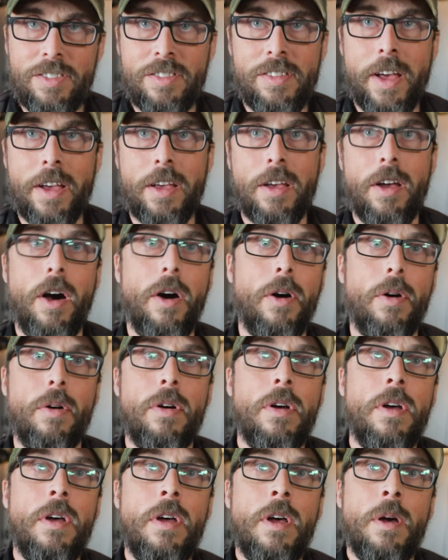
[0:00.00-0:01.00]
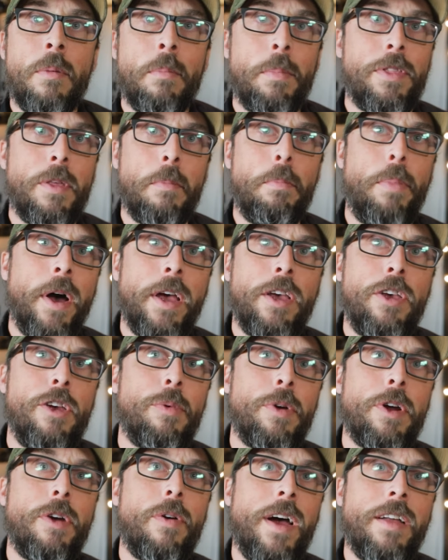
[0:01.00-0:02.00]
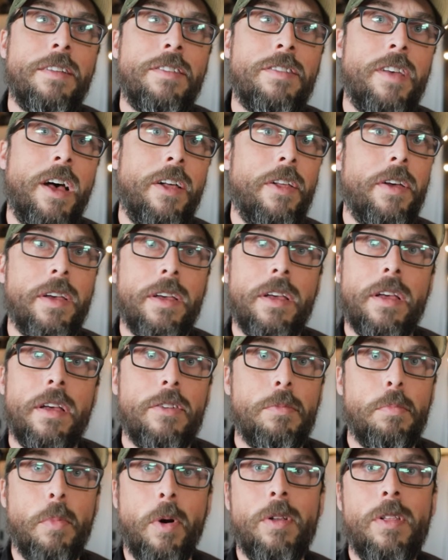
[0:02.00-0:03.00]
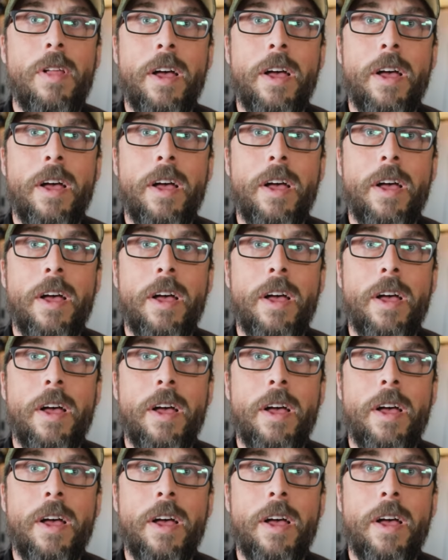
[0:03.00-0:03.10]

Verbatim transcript: just let go. But the bike you regret selling is more